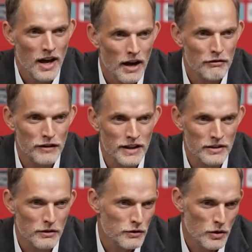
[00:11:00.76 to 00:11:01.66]
I feel
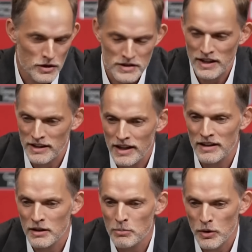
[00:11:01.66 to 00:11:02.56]
it of course then
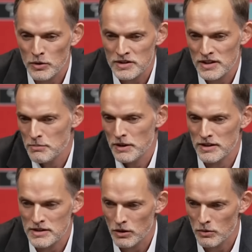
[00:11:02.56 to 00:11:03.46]
in the process, but
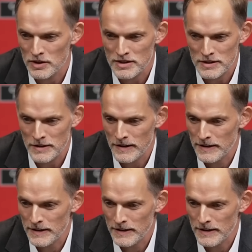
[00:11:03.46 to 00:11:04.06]
it's always